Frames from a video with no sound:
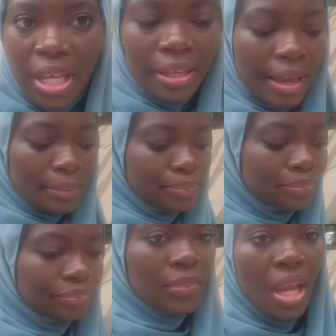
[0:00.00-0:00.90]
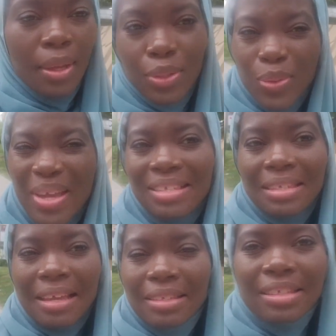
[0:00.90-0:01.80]
yeah too
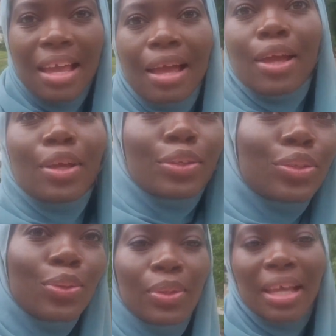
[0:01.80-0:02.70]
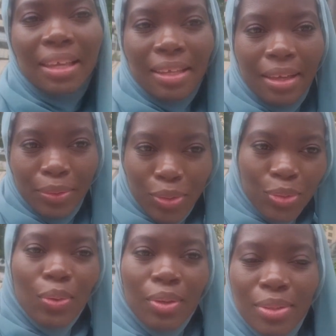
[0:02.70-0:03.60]
excited too like
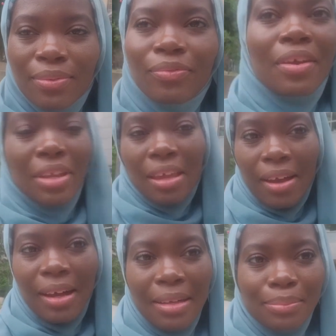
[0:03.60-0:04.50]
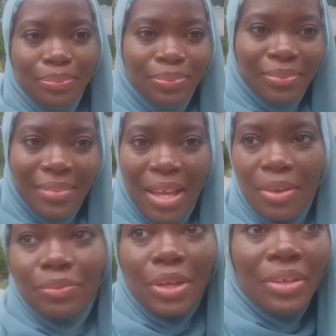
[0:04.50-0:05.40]
too very calm
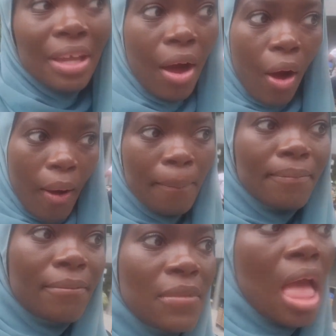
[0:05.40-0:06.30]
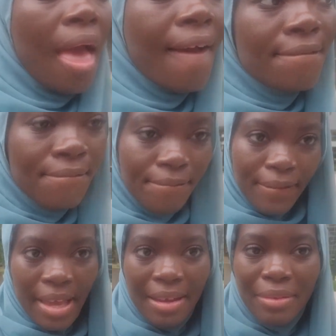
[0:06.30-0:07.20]
very calm
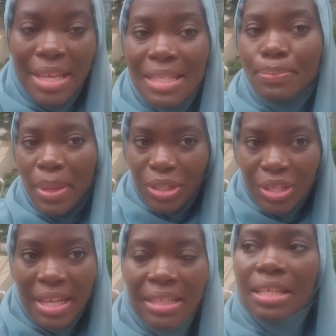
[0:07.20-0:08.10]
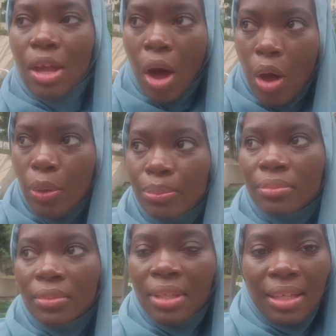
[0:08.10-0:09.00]
very especially calm
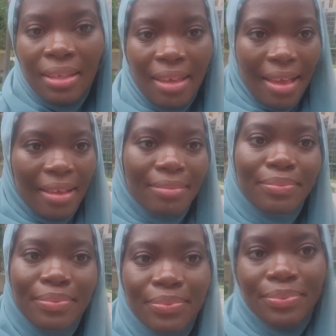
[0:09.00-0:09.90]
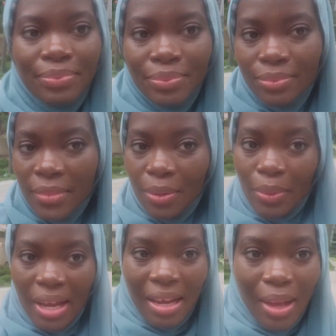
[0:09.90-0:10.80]
yeah
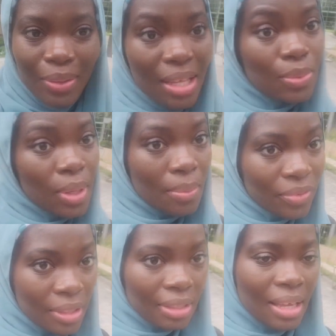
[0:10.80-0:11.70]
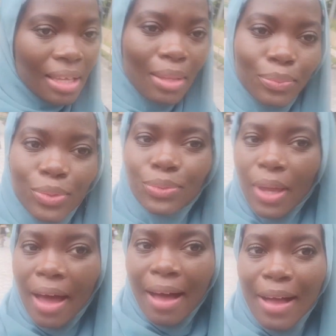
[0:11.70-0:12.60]
right now that's what i'm feeling like
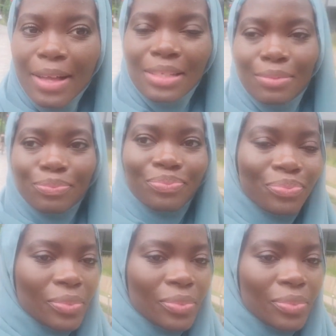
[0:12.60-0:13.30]
calm